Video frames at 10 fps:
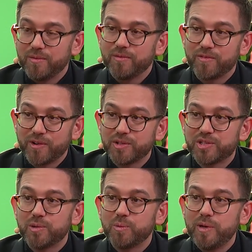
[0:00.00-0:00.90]

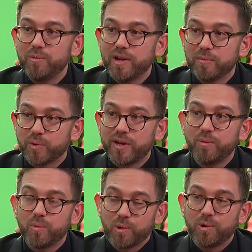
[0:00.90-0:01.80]
First, we want to
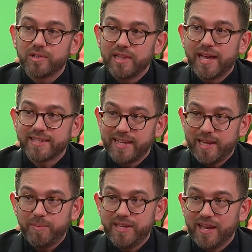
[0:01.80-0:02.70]
bring world-class
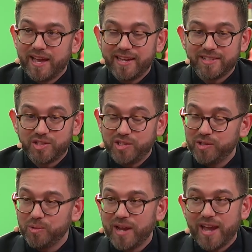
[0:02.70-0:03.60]
APIs
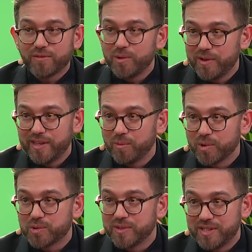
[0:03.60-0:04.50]
to everyone that
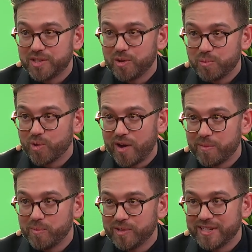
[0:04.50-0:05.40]
works with Cisco
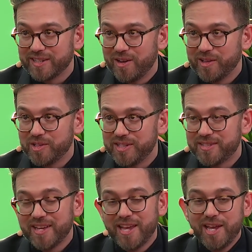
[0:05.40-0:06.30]
programmable
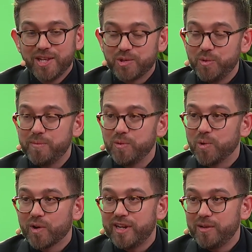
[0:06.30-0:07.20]
technologies. So we've been
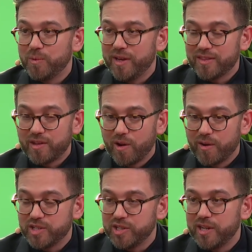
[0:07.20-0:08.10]
working with our
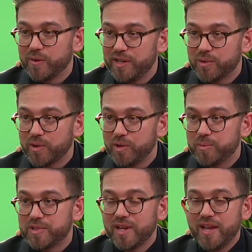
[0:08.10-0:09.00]
engineering
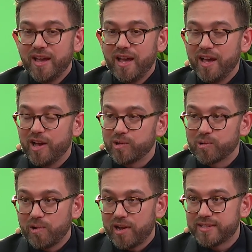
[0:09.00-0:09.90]
groups
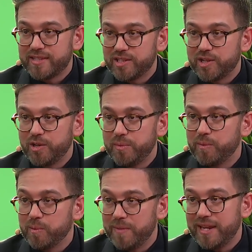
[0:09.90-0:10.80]
across Cisco to be
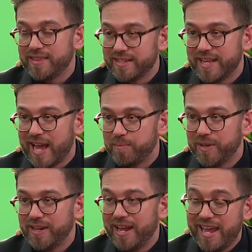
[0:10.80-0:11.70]
able to make this
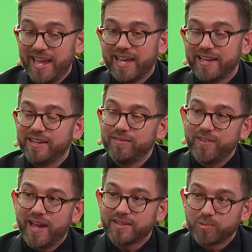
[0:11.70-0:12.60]
happen. And in
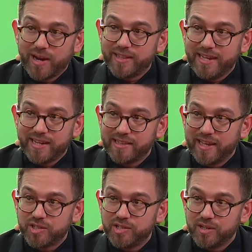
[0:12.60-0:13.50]
fact, right at the end of
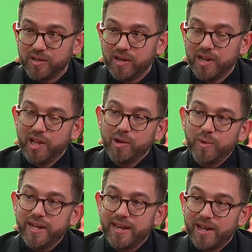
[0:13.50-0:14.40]
last year,
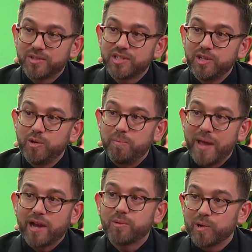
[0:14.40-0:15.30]
we announced a new
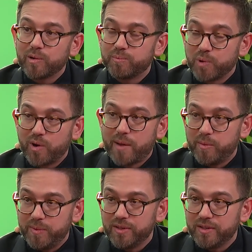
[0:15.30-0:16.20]
backward
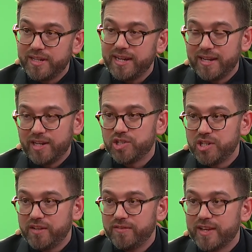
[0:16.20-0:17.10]
programmability
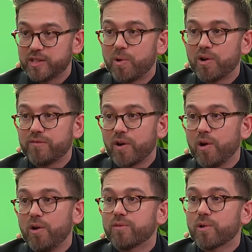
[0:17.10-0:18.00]
initiative as part of our
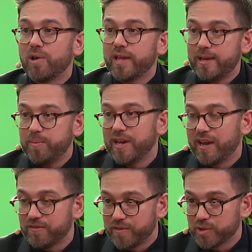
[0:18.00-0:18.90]
overall
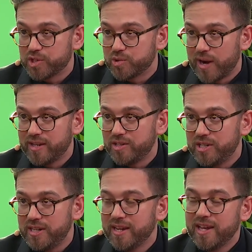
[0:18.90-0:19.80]
API first
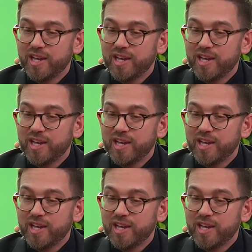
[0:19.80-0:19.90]
strategy.